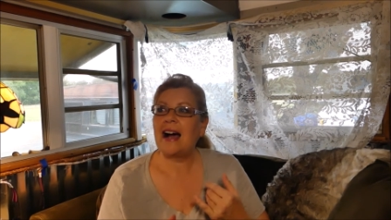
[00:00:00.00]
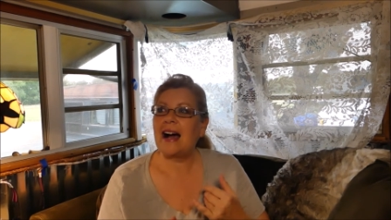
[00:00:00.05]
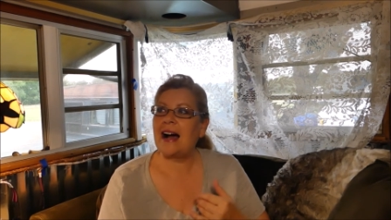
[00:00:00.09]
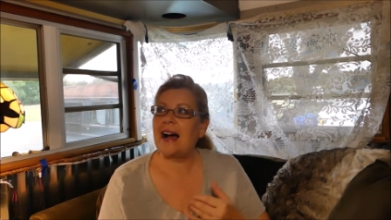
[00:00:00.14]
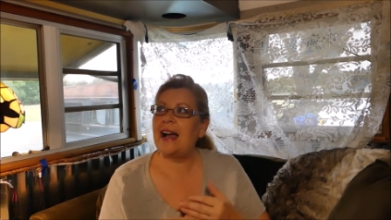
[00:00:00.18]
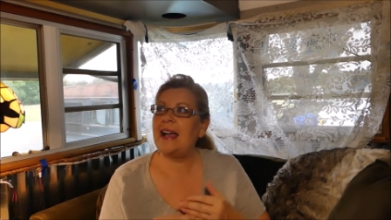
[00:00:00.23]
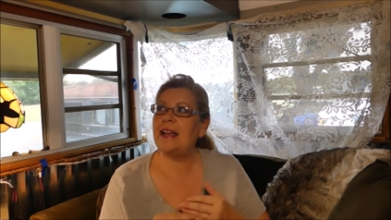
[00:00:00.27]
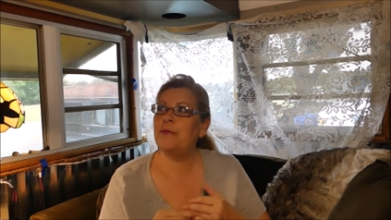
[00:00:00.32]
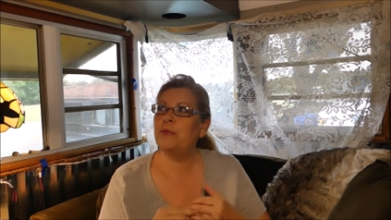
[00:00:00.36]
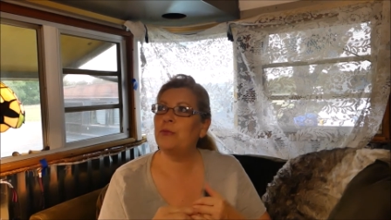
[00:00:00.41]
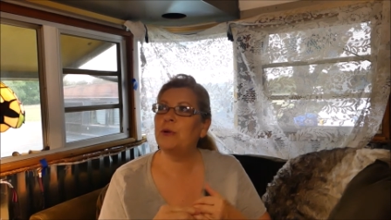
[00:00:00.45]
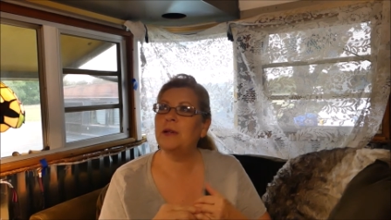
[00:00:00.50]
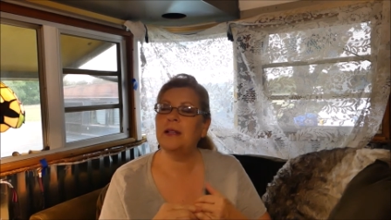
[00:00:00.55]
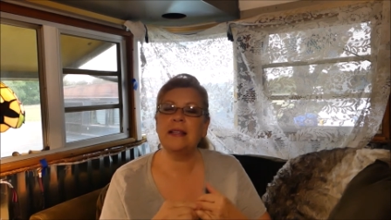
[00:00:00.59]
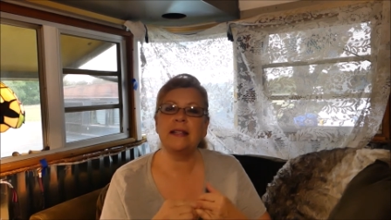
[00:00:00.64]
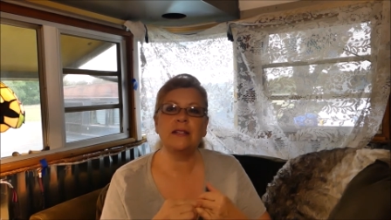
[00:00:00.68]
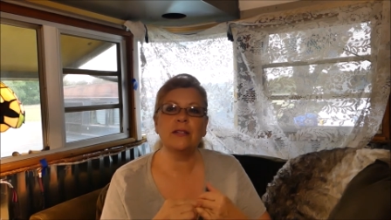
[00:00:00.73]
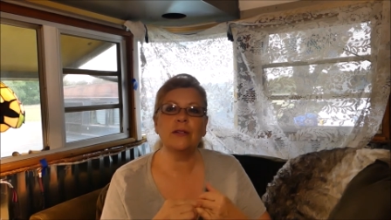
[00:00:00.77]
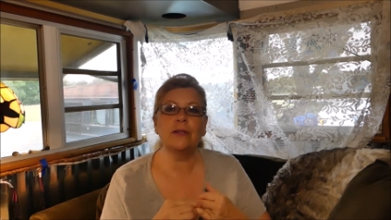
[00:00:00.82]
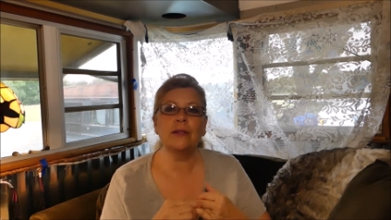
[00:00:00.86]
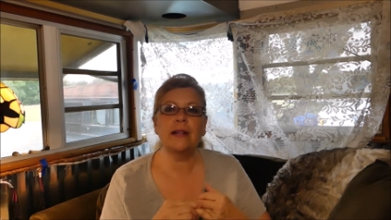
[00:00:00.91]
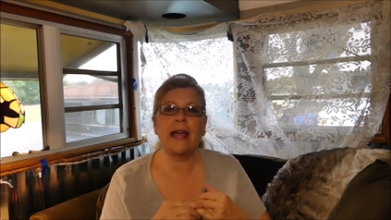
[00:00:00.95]
I really
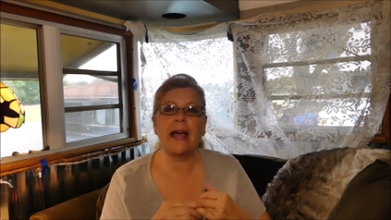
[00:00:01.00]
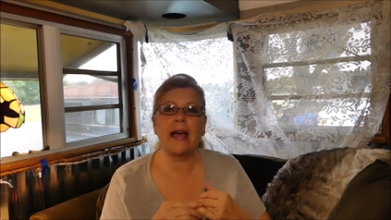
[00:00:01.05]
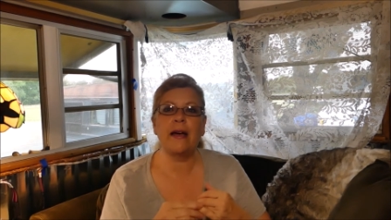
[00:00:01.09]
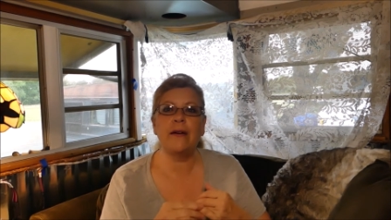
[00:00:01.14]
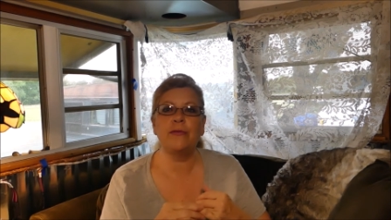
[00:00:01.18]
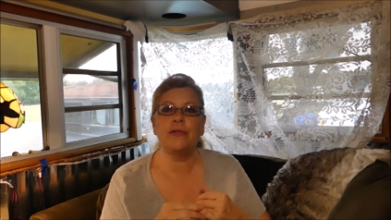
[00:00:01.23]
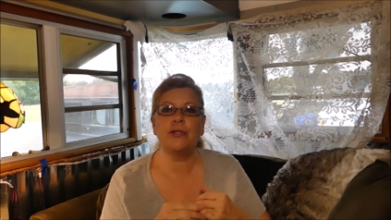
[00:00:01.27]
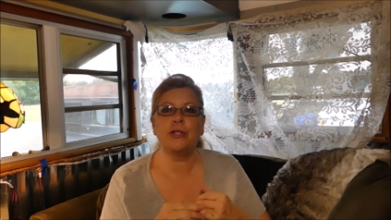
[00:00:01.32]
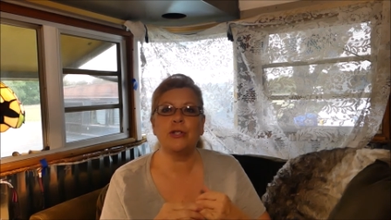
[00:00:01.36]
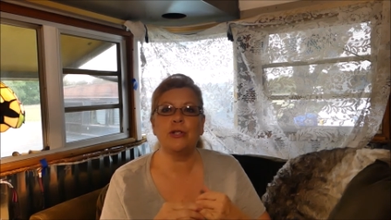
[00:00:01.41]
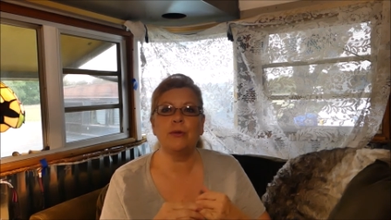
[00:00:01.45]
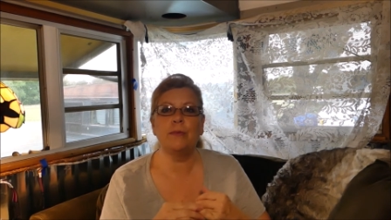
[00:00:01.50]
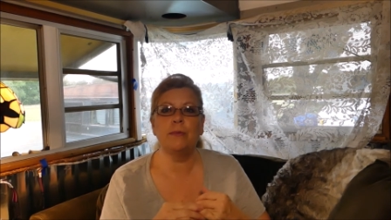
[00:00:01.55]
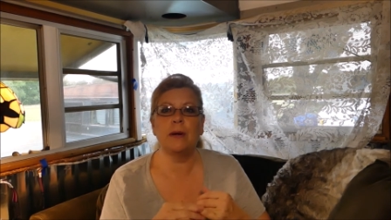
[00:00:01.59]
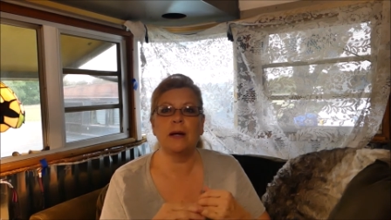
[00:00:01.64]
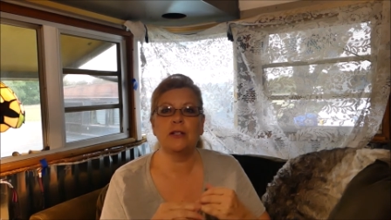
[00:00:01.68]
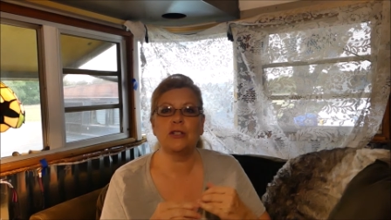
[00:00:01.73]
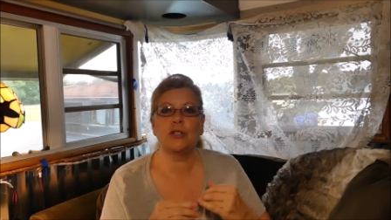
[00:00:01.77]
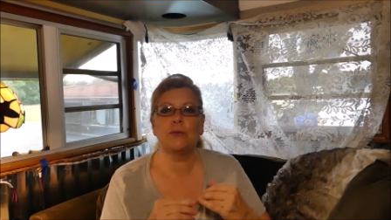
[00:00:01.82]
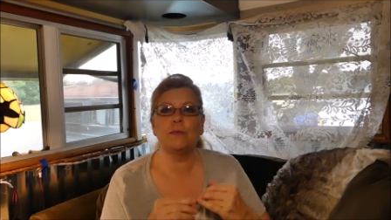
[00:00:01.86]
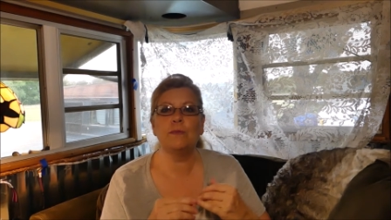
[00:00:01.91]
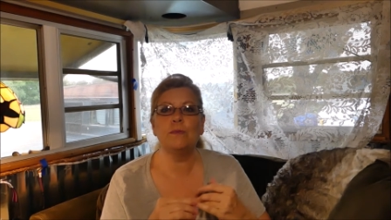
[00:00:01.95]
don't have too
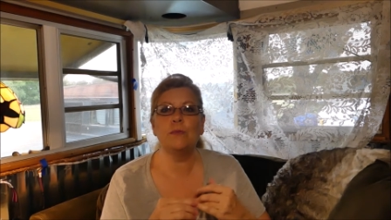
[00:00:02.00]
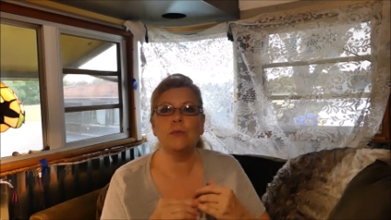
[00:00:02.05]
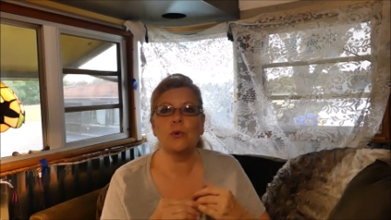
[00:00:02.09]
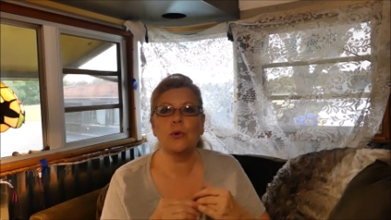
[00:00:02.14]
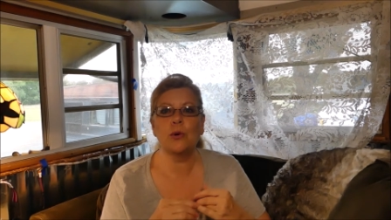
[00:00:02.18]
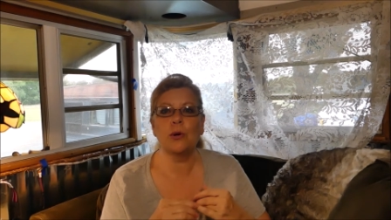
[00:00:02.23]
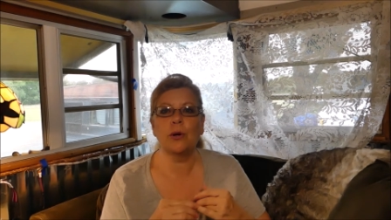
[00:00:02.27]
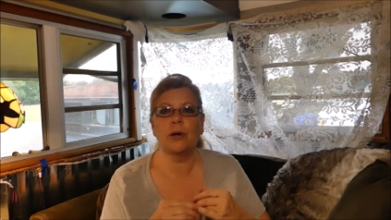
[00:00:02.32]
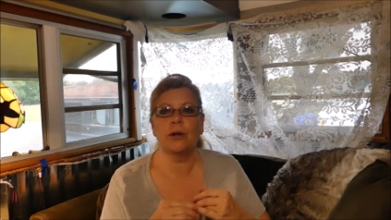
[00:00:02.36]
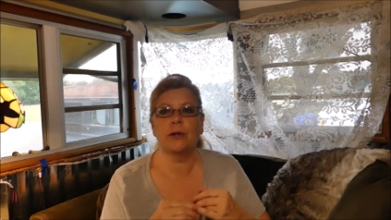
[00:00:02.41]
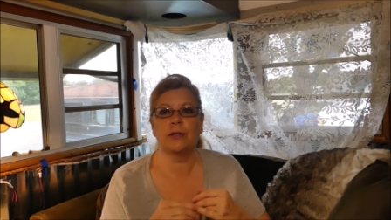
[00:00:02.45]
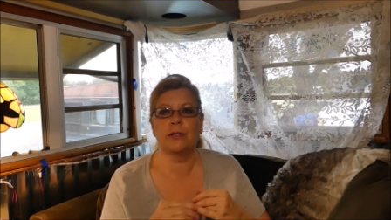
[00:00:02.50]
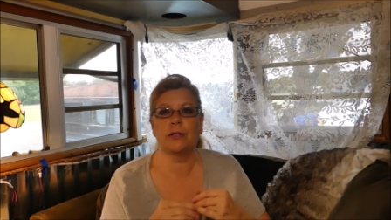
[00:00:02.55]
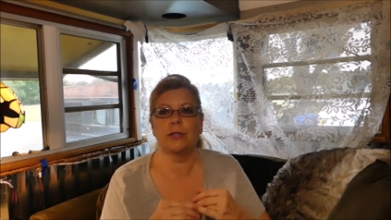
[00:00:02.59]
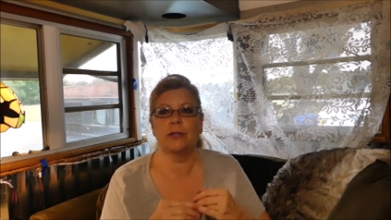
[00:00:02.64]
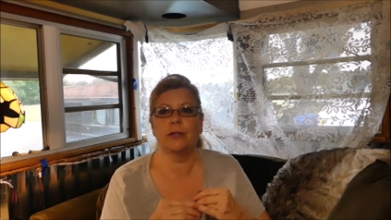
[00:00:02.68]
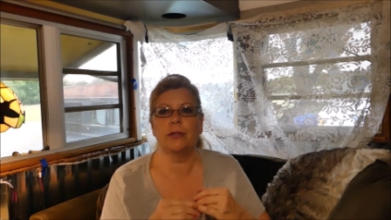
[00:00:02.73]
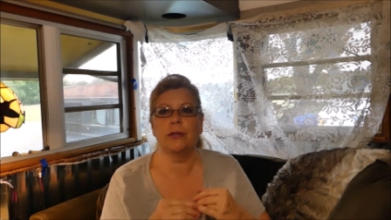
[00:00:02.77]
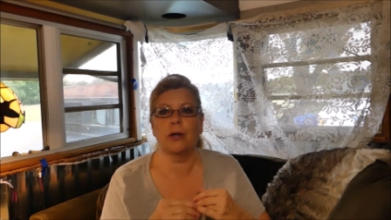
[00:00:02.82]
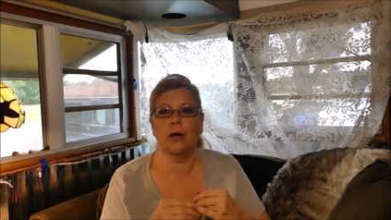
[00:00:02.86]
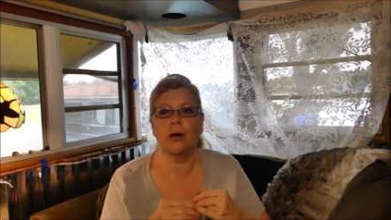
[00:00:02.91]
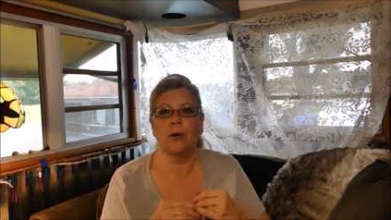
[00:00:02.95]
much more to
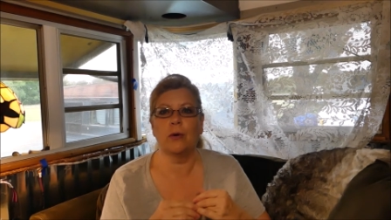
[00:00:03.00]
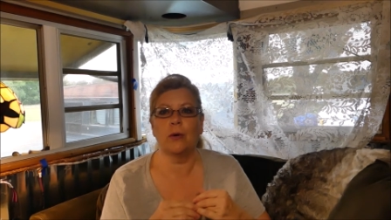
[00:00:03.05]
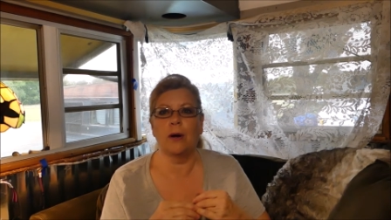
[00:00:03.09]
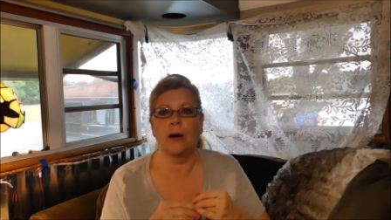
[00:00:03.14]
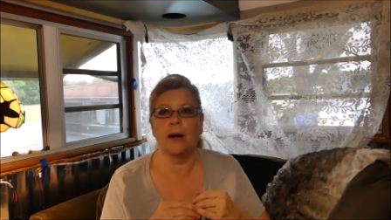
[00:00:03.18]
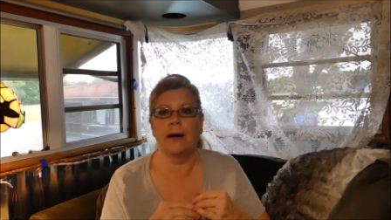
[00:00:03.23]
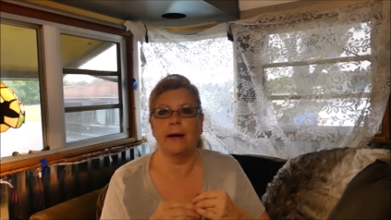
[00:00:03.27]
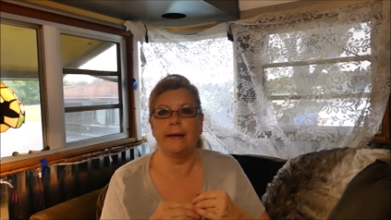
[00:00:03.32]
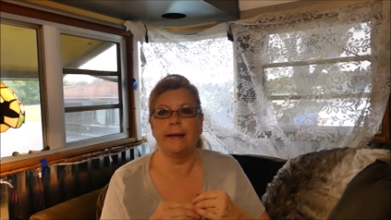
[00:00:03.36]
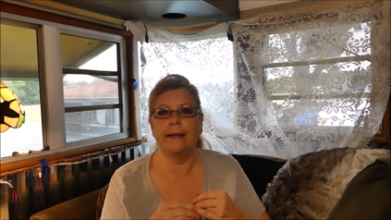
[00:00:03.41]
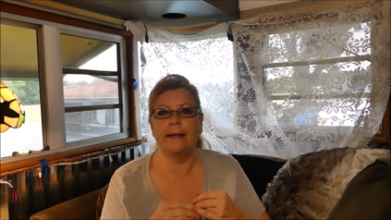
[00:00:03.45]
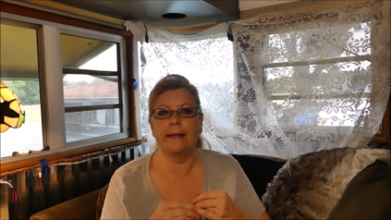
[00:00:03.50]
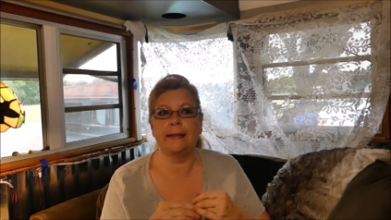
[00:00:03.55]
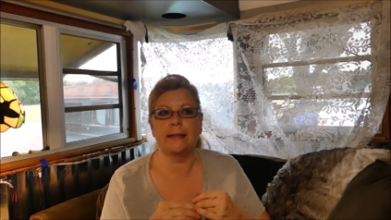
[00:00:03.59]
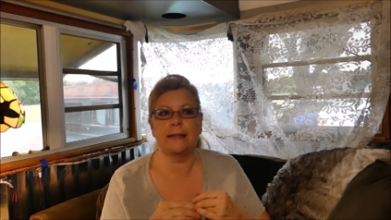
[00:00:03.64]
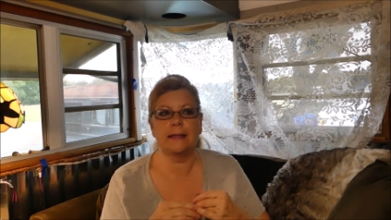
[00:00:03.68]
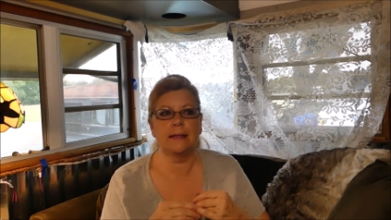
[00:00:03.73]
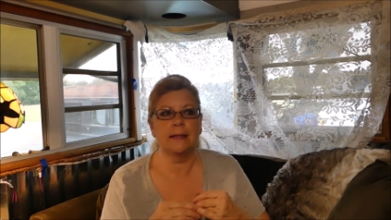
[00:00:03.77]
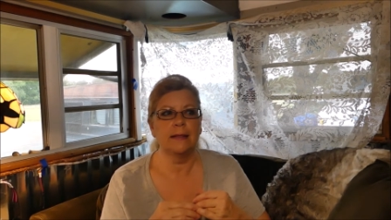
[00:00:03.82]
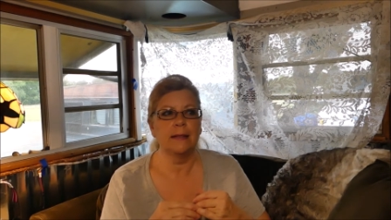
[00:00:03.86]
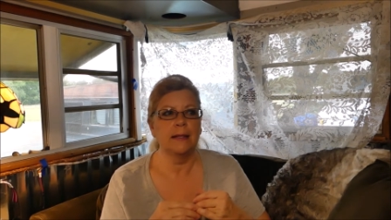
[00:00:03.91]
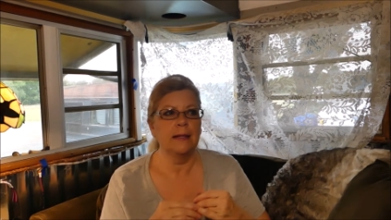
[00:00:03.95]
go on
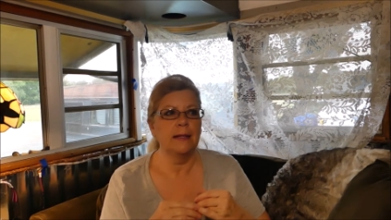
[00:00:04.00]
it.